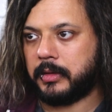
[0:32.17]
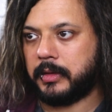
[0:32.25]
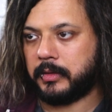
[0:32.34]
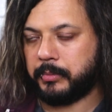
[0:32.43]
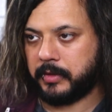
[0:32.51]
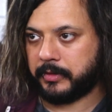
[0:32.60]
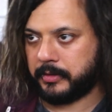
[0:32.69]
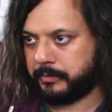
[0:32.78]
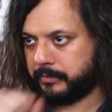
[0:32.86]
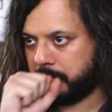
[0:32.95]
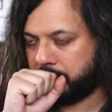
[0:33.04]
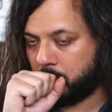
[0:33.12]
there's a bit of a
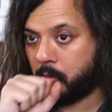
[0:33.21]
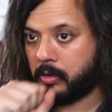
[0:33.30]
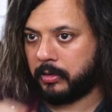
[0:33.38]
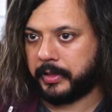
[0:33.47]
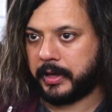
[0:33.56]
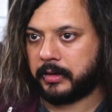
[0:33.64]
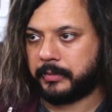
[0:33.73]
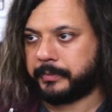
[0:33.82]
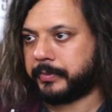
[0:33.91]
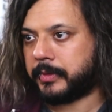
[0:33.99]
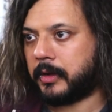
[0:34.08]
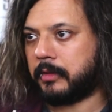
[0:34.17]
wall there
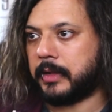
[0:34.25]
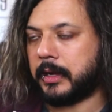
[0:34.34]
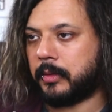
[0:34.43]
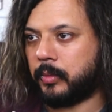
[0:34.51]
of like,